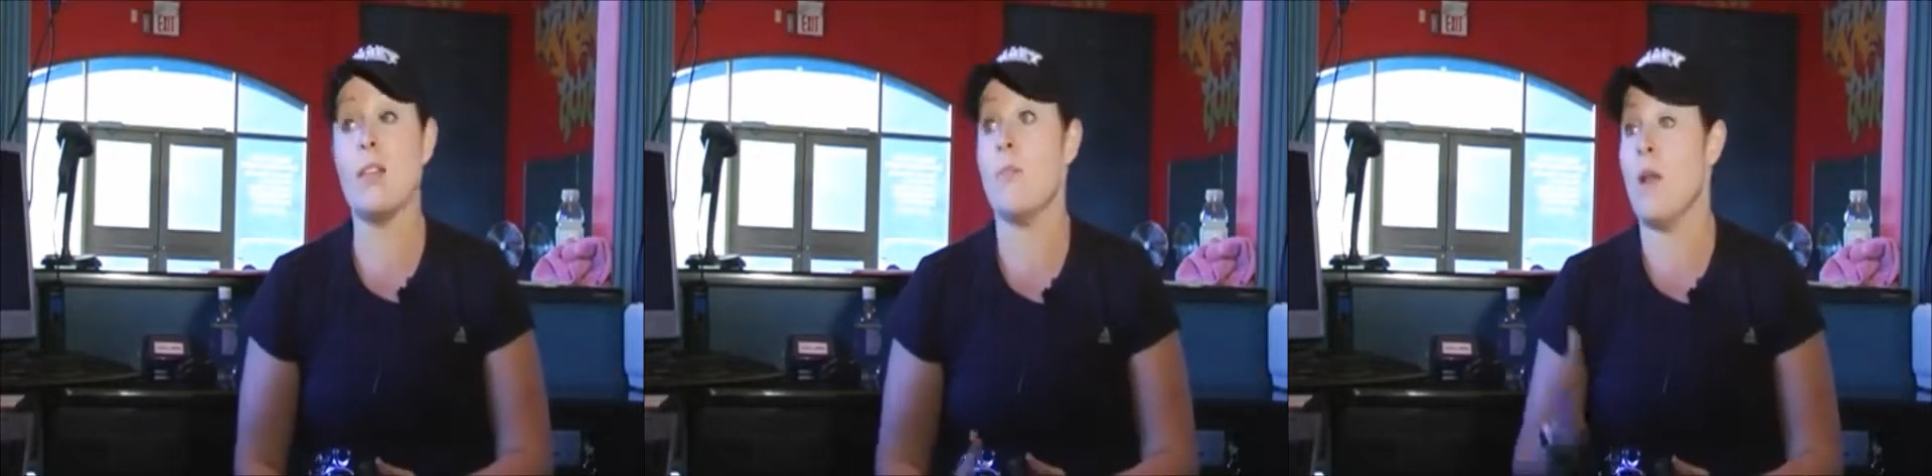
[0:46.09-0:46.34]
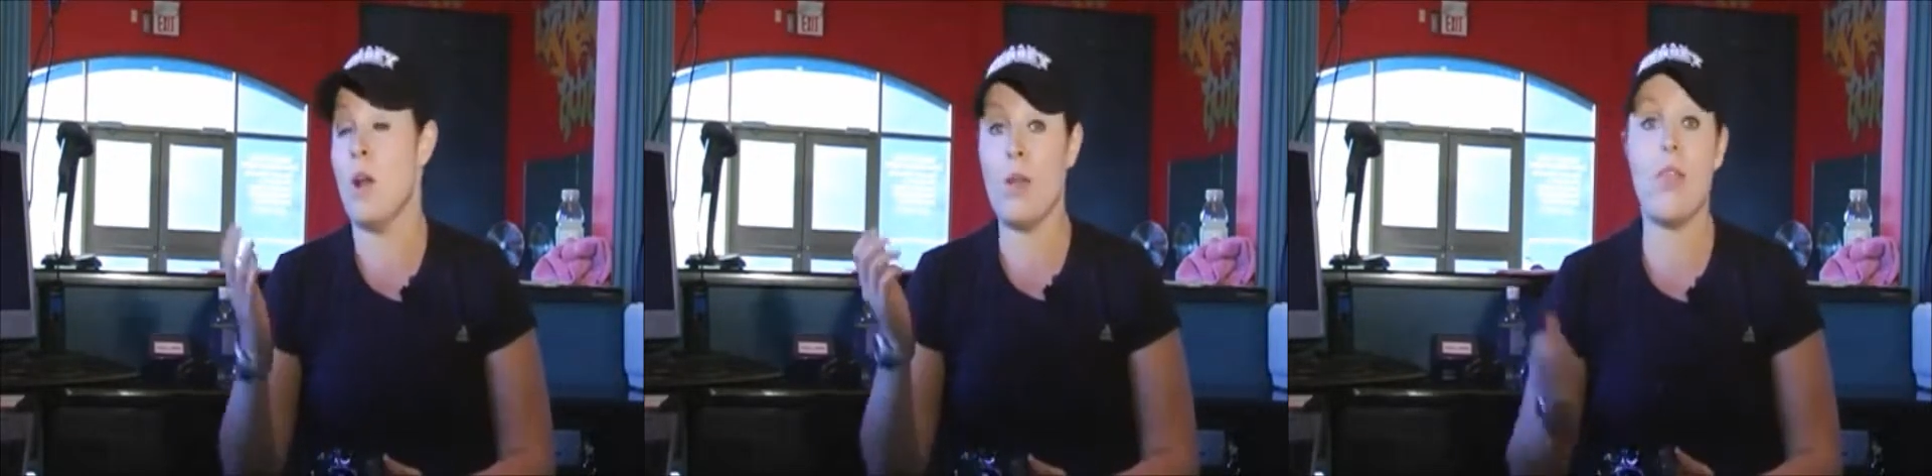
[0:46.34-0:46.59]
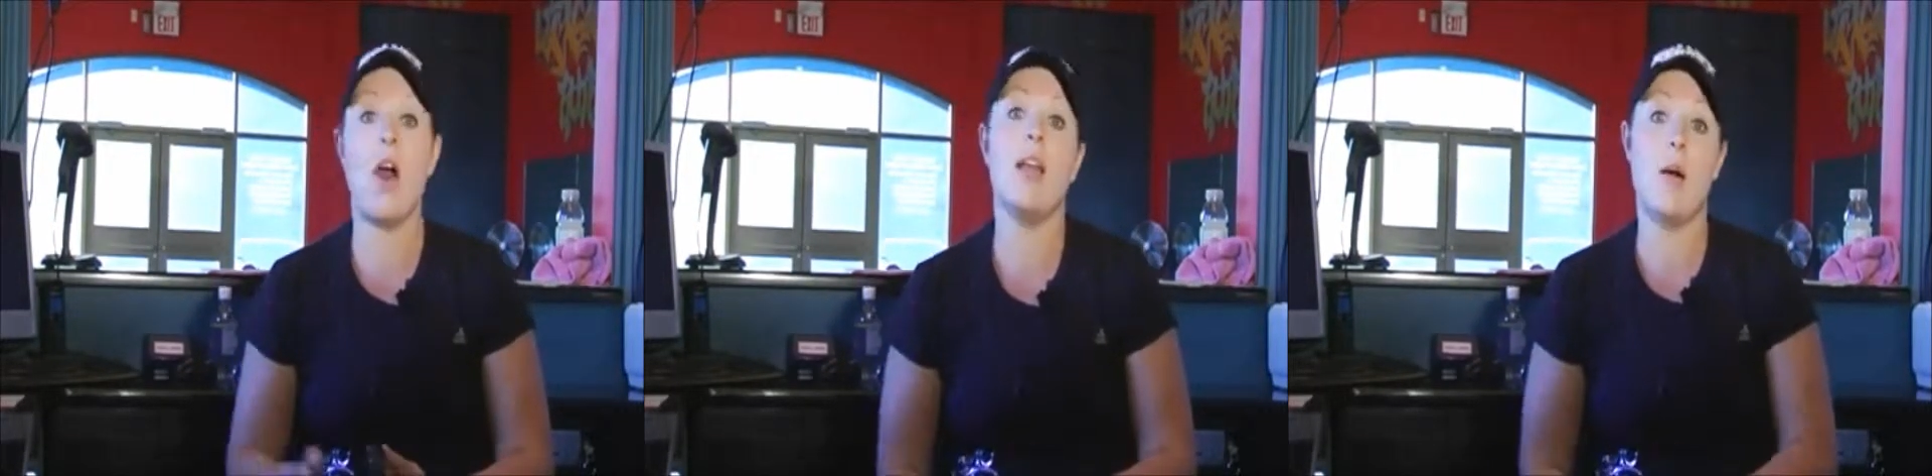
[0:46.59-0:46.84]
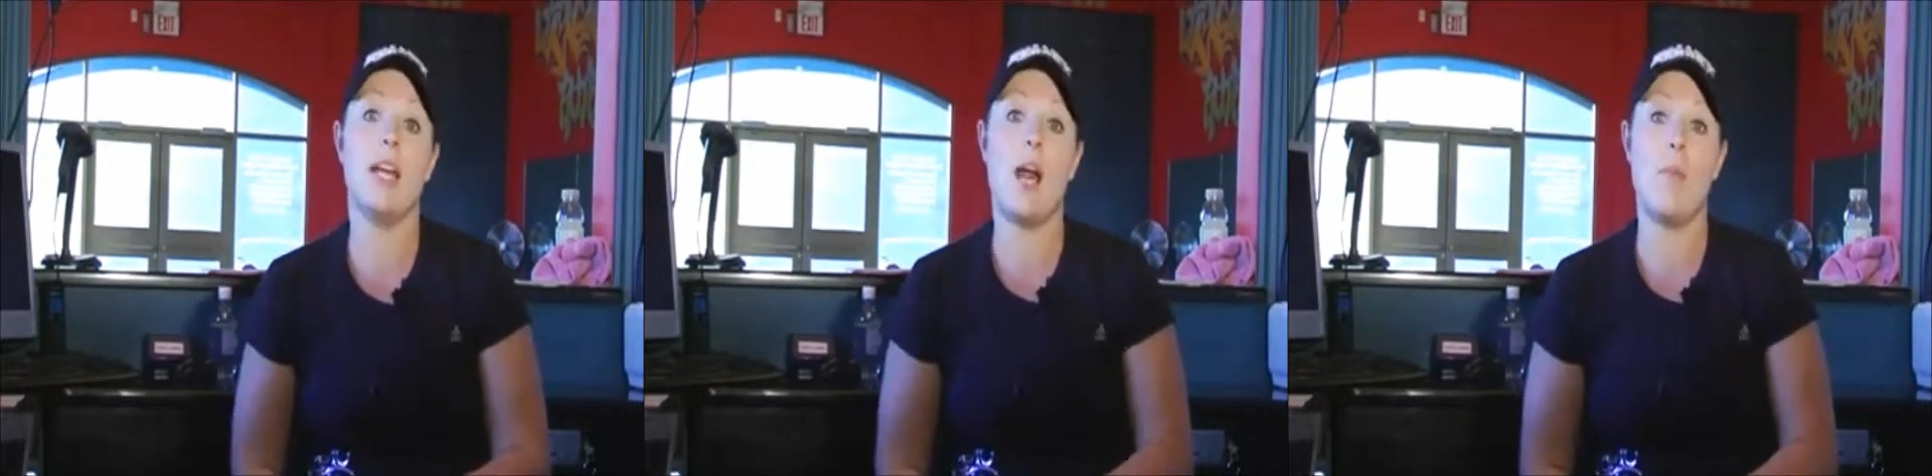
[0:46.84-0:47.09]
the marathon
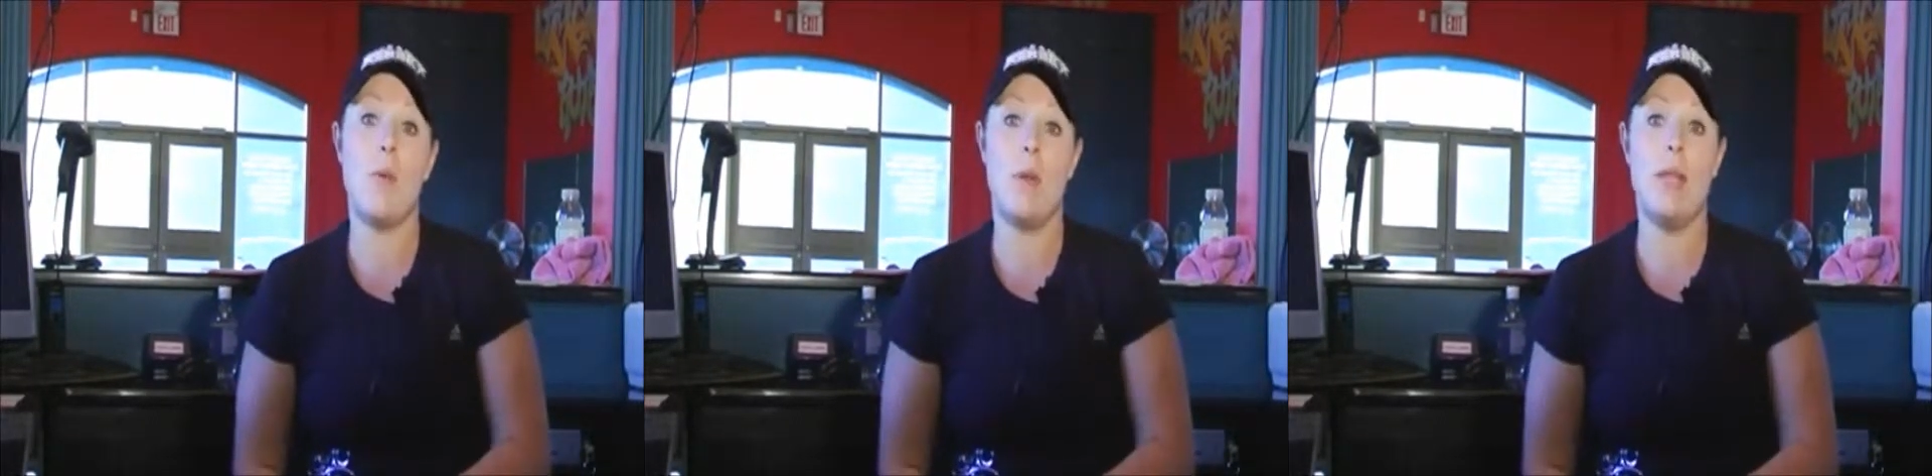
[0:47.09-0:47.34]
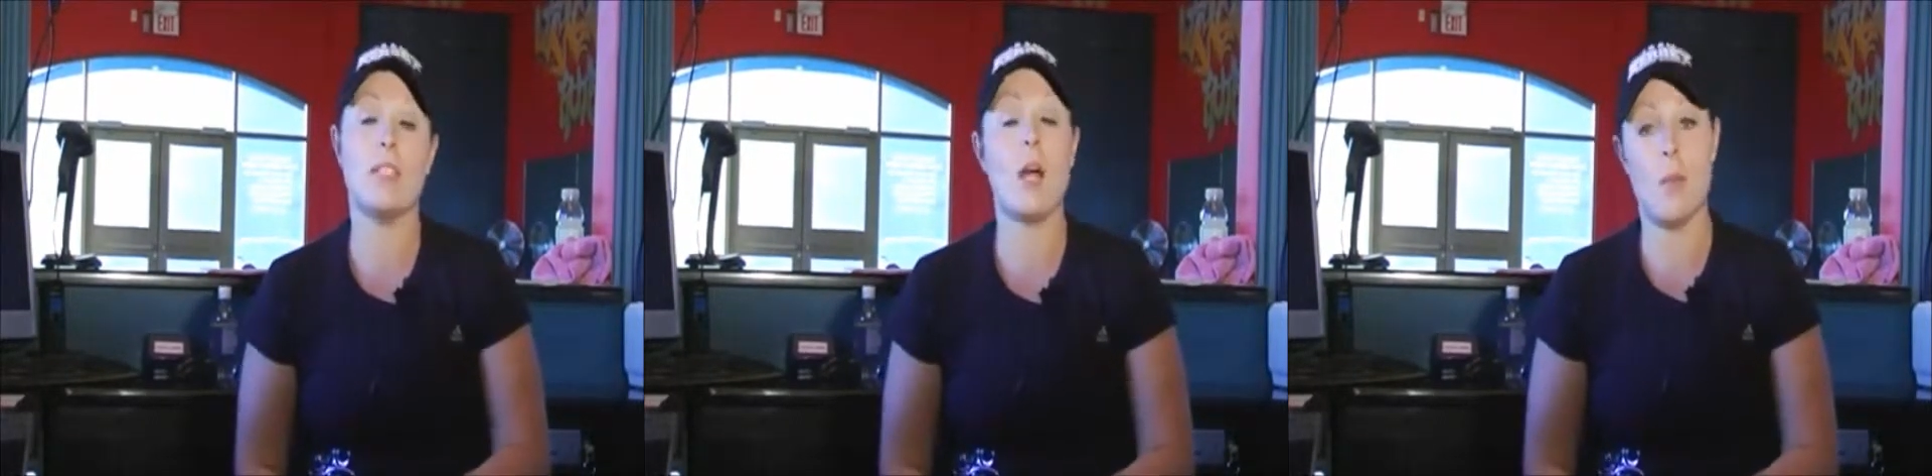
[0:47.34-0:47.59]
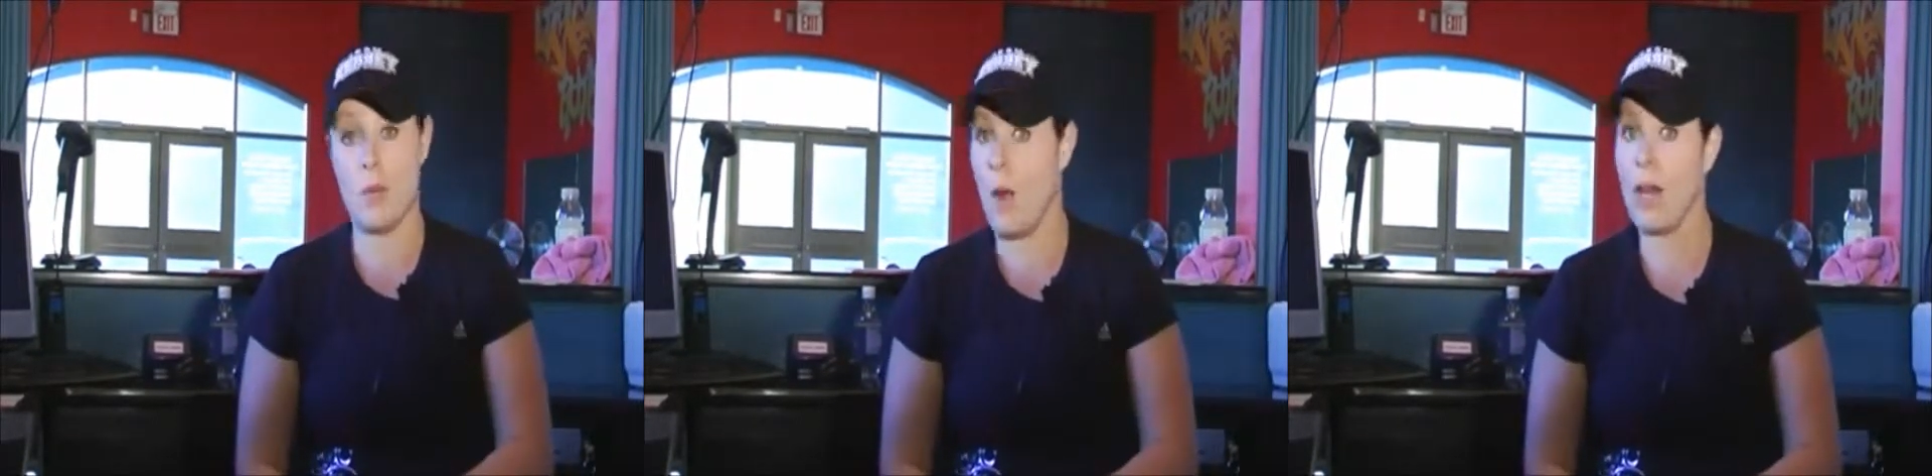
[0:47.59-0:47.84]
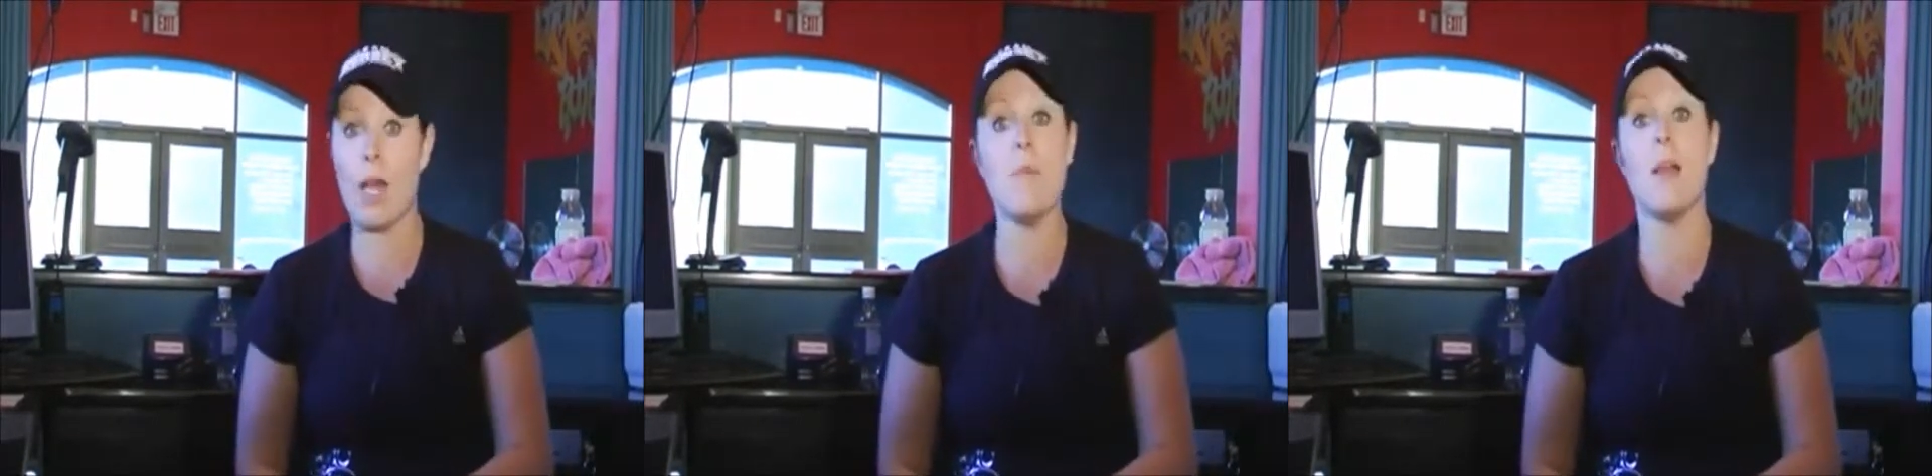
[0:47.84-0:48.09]
in a couple weeks. I'll be
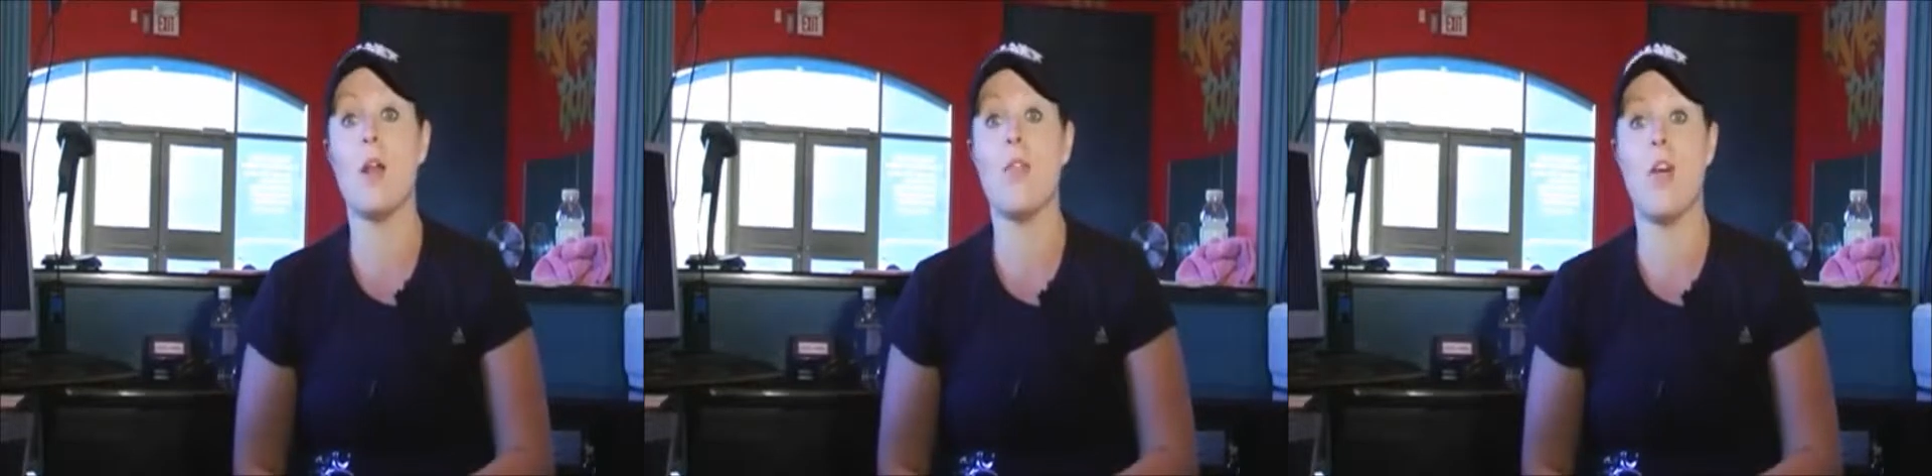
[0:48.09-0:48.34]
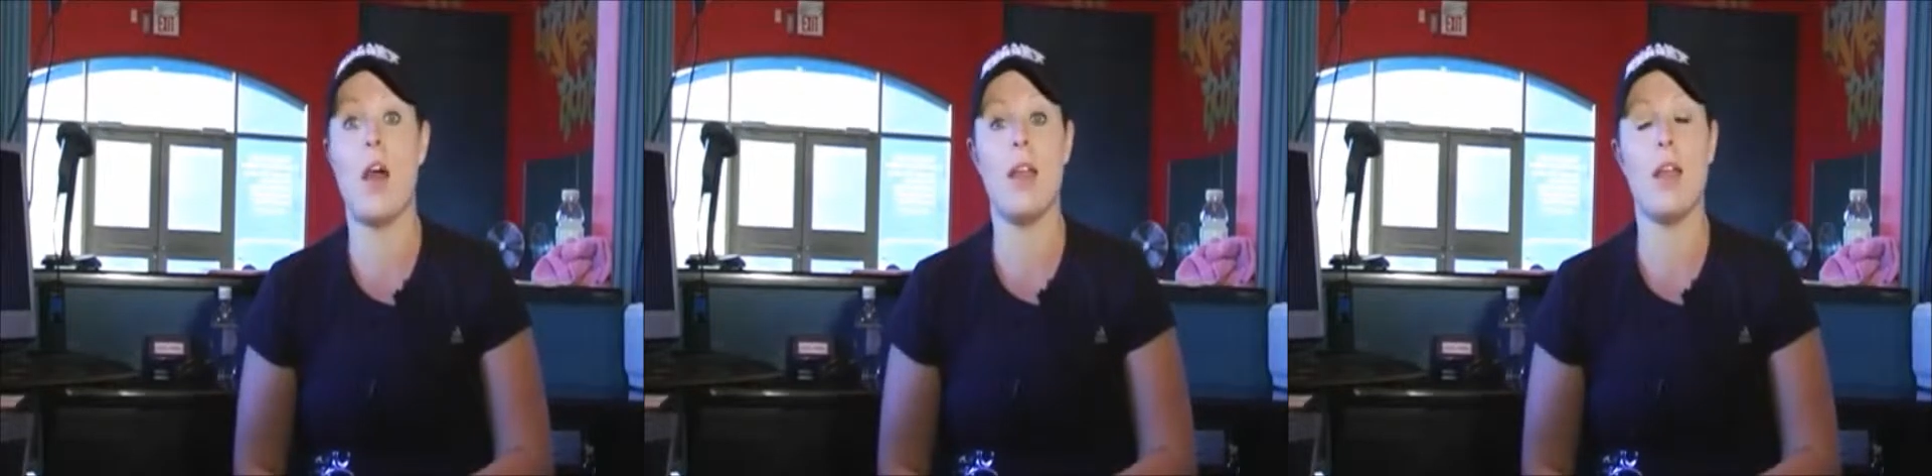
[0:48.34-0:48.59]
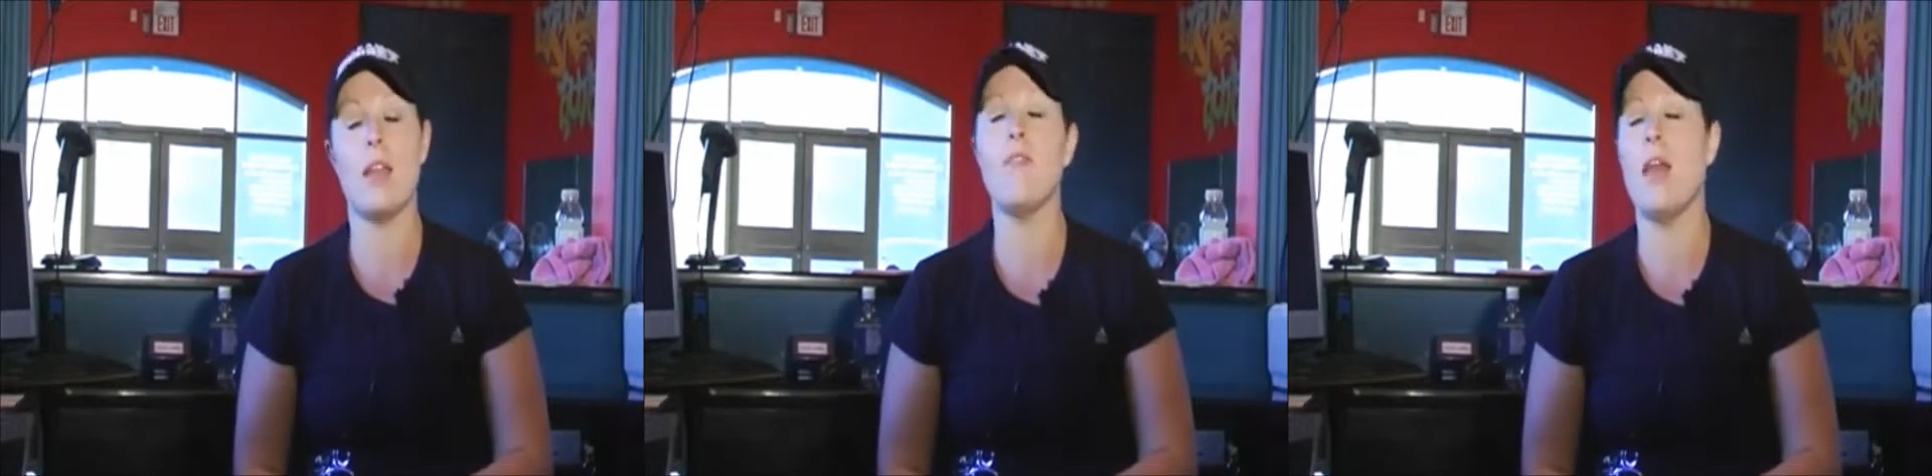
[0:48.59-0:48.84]
running a marathon.